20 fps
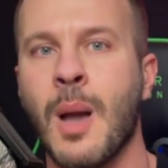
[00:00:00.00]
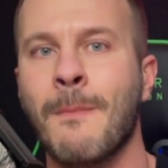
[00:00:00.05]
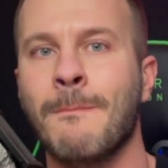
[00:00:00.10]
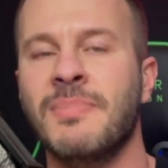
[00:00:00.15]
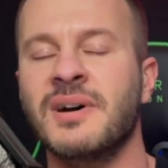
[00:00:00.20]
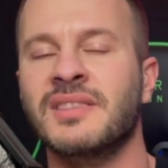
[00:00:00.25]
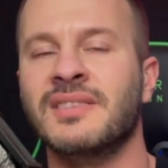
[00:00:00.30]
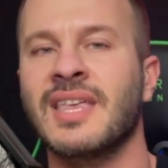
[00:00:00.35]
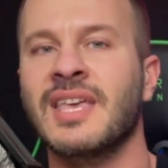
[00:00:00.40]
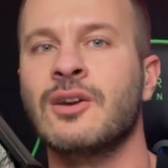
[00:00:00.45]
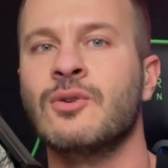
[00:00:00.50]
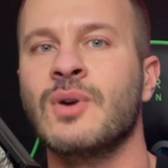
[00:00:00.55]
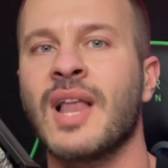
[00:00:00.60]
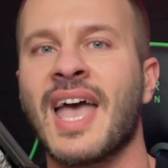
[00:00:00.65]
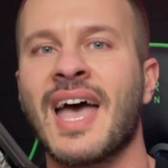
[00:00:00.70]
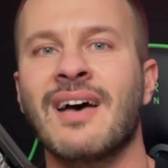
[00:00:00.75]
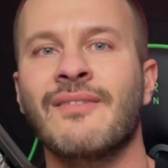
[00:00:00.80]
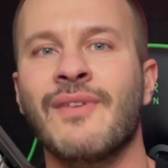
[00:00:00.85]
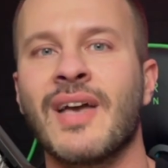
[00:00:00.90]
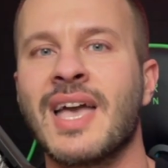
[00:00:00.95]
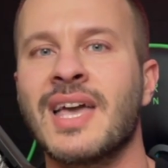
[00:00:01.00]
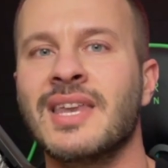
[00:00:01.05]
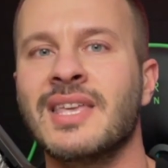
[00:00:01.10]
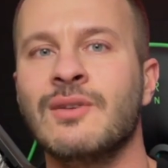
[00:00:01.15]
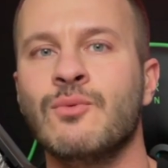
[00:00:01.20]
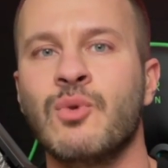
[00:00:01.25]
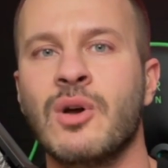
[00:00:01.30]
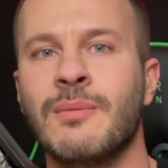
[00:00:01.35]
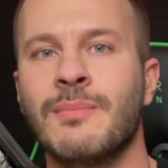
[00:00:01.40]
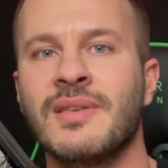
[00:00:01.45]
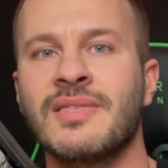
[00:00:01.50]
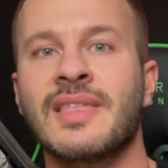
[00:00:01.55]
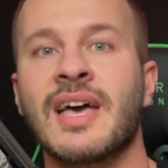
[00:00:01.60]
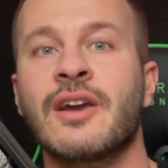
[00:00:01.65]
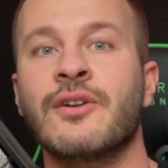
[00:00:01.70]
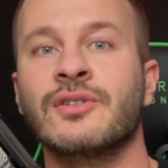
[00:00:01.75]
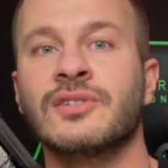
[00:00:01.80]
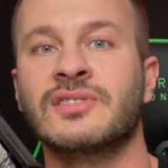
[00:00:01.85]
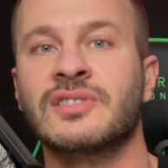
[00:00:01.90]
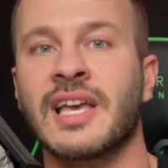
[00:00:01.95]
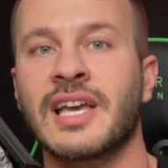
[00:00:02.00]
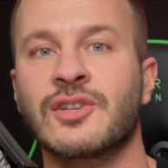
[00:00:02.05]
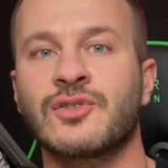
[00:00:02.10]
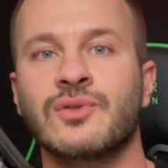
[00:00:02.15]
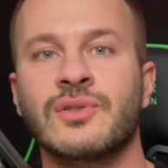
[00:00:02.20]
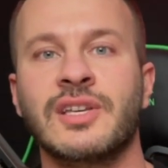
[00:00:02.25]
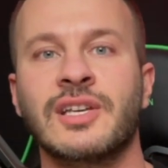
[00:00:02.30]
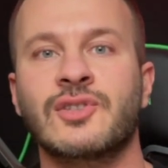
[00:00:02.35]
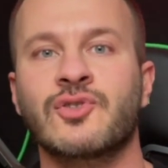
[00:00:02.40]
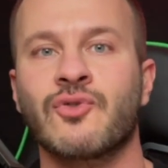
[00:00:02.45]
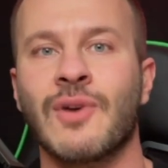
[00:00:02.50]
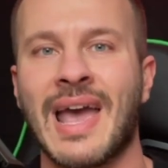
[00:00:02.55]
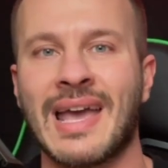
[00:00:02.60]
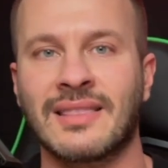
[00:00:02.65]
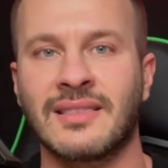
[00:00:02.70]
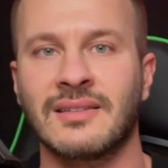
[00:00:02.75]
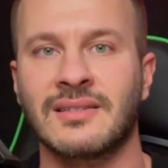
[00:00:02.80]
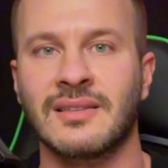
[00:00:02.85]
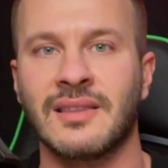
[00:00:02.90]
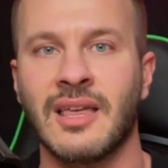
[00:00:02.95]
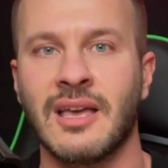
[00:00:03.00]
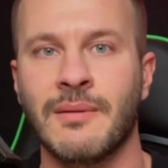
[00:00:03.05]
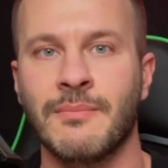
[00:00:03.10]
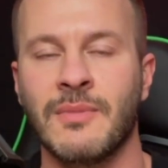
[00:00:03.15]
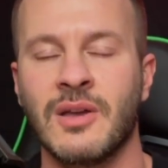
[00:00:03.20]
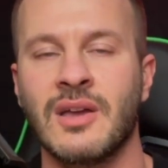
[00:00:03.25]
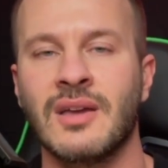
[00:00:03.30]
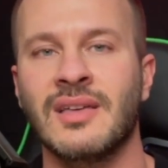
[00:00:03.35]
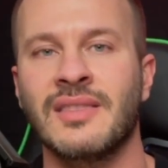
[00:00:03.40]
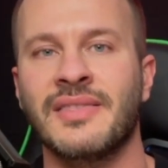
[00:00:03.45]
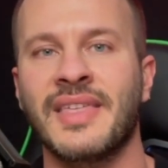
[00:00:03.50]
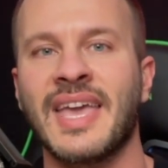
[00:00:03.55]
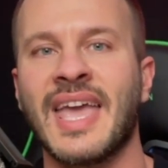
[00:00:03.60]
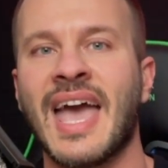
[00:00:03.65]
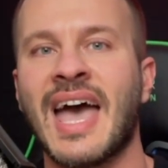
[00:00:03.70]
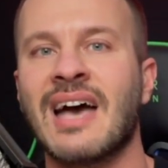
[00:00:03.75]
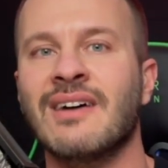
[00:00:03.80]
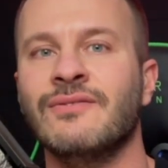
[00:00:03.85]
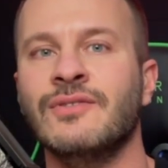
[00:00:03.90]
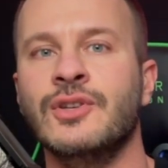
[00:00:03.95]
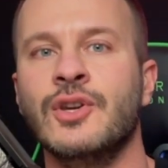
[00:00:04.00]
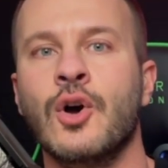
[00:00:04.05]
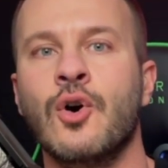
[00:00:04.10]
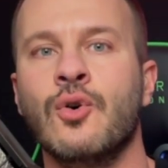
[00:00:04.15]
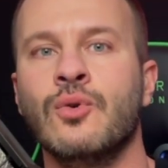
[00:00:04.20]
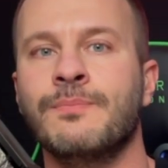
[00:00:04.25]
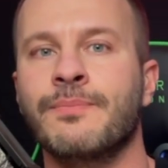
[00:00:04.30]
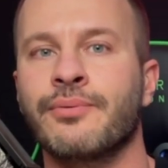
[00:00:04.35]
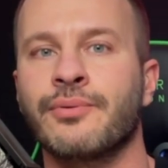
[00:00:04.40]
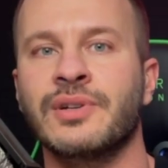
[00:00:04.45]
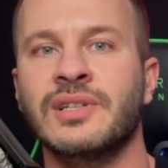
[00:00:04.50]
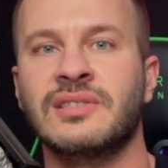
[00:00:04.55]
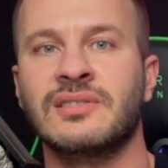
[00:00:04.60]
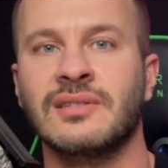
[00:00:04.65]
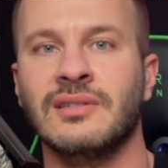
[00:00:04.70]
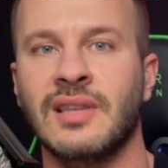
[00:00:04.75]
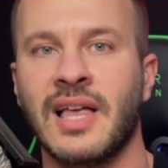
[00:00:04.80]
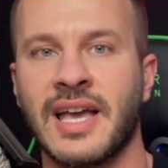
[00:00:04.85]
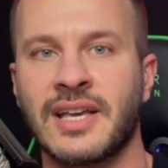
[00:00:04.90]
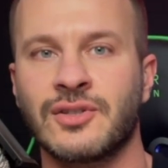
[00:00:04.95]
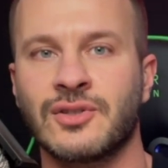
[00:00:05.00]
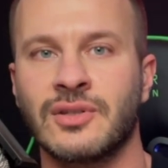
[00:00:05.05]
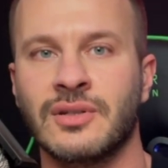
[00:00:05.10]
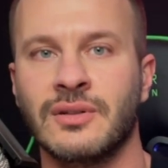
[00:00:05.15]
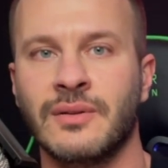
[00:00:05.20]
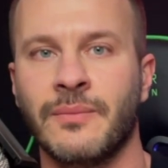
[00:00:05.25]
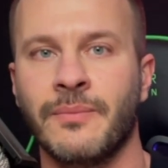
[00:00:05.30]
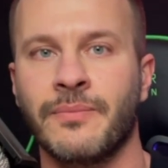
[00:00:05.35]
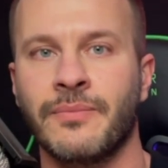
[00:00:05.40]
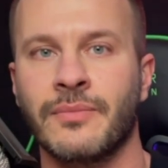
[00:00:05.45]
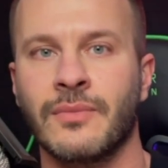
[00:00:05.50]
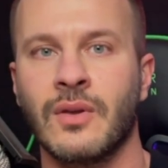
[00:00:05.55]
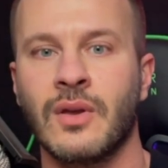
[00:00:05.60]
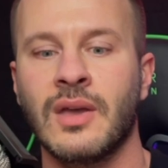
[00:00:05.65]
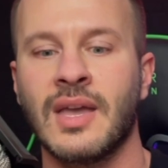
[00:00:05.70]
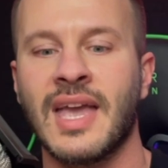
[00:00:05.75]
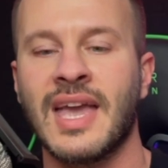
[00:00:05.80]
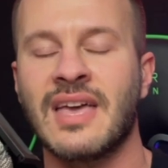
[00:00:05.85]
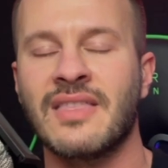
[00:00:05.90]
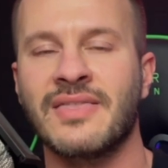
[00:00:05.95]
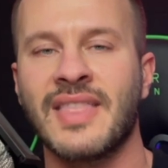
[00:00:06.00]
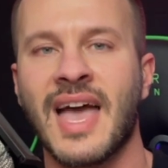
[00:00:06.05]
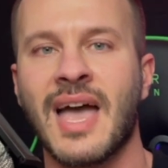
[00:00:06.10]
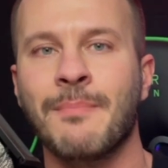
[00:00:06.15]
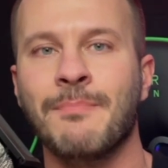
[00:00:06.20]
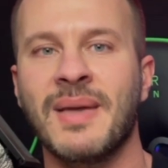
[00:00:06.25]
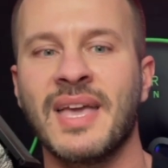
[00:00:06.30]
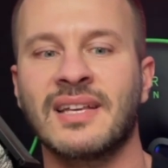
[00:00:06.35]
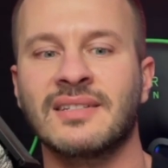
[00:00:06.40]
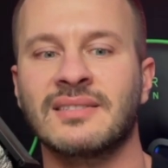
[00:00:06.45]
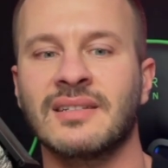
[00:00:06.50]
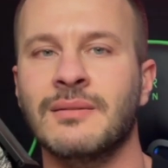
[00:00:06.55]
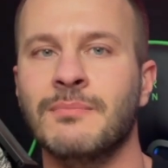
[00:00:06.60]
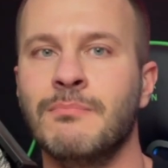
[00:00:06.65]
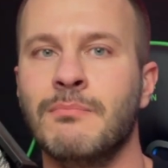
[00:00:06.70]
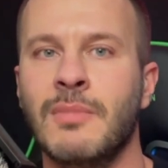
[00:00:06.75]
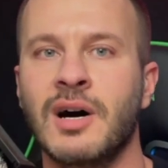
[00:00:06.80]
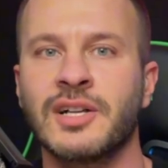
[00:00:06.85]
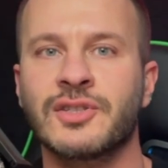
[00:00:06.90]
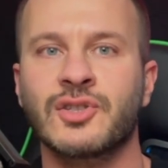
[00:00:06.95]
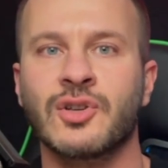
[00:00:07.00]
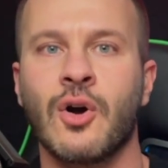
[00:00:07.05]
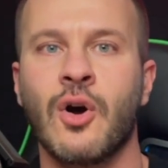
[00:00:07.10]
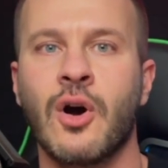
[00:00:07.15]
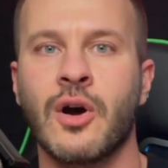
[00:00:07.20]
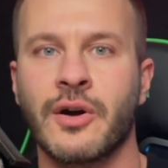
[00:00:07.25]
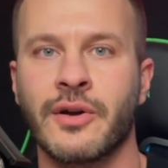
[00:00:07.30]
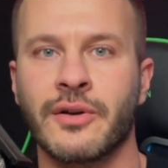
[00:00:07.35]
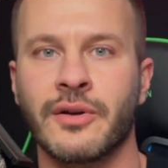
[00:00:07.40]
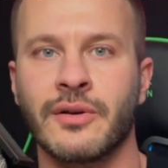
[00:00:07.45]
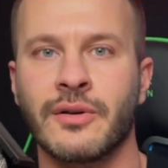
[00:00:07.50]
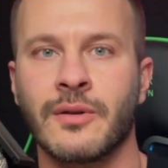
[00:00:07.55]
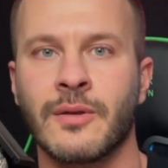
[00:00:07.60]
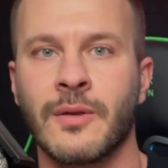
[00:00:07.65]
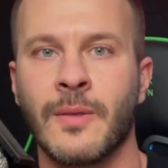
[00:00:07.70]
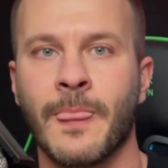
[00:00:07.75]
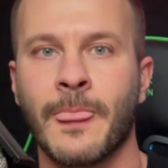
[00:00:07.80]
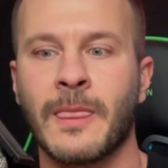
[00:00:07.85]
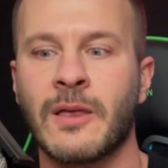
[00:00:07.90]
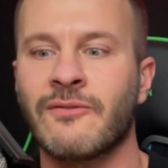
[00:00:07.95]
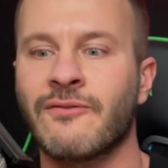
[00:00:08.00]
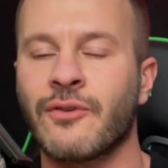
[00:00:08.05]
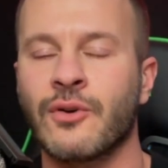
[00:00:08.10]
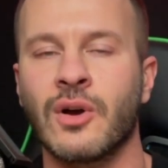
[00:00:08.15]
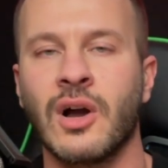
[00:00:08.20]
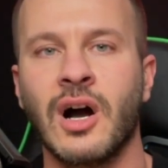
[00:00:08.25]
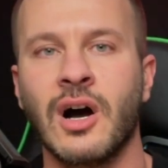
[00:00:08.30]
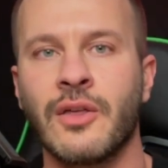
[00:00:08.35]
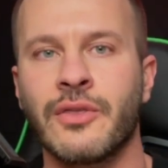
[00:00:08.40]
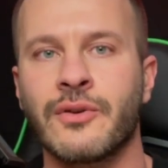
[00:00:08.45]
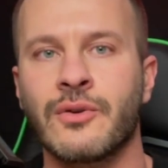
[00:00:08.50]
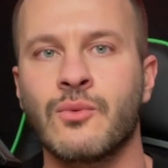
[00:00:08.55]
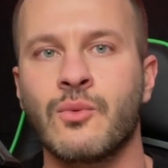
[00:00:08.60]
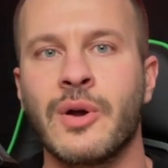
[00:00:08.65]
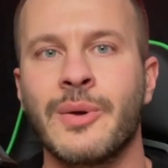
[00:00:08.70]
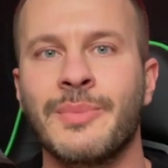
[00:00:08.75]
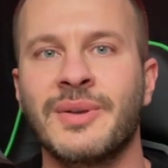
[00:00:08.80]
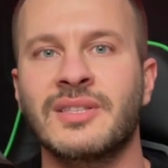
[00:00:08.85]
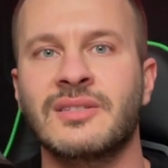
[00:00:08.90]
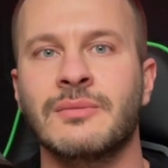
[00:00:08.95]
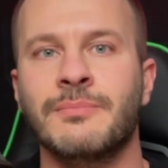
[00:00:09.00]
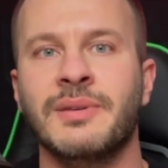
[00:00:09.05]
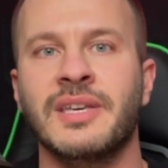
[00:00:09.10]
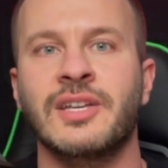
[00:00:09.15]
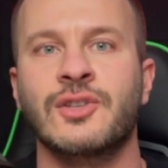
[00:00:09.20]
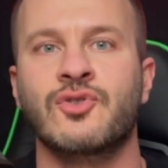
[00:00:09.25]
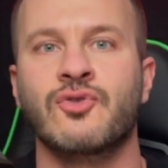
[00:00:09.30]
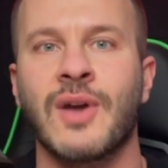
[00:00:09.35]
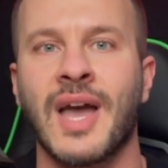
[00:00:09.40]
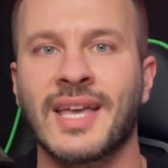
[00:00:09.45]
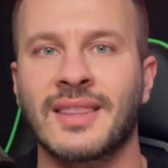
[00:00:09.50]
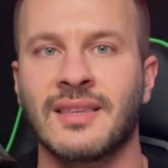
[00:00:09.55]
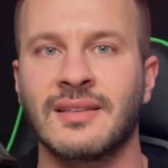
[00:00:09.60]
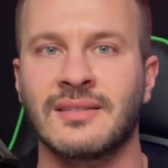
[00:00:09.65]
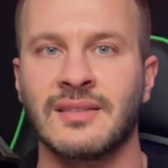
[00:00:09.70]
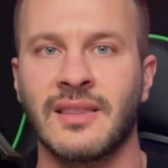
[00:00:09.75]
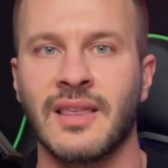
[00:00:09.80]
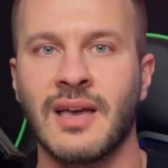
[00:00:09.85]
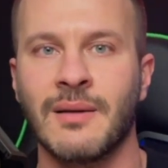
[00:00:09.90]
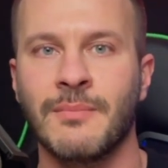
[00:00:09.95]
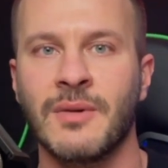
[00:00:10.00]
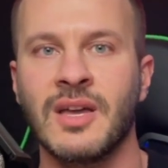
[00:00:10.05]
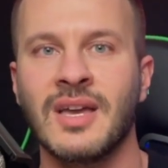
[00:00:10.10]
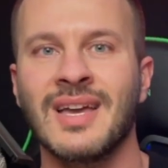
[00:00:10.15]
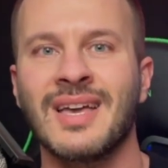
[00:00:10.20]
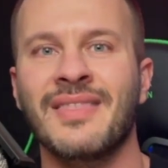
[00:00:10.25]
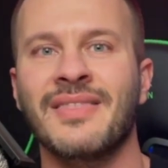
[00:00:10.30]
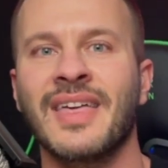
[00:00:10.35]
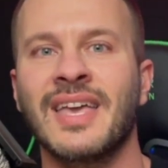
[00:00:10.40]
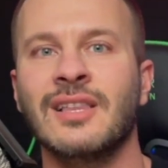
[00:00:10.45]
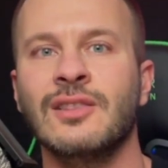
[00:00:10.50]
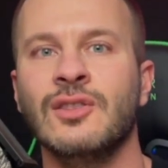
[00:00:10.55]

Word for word: but they don't have any women that are sexually attracted to them. They have no pre-selection. And that makes it much harder for other women to be attracted to them. They